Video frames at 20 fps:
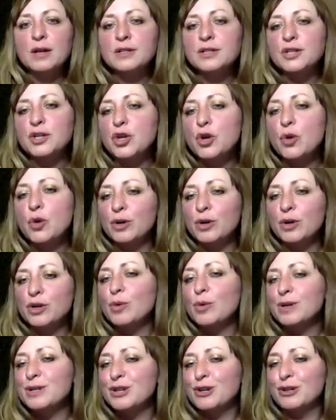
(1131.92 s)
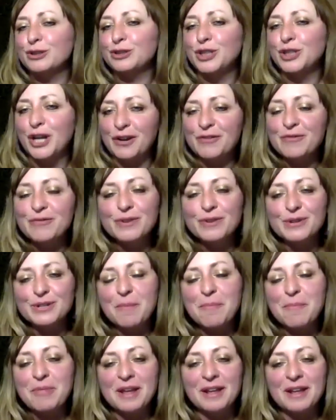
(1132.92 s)
So you were, you were searching for
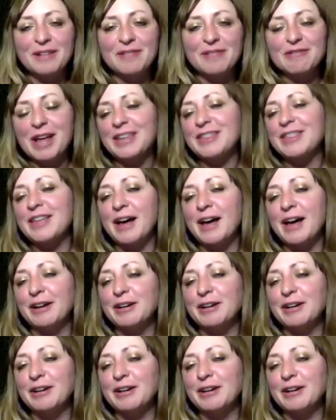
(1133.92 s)
something like that.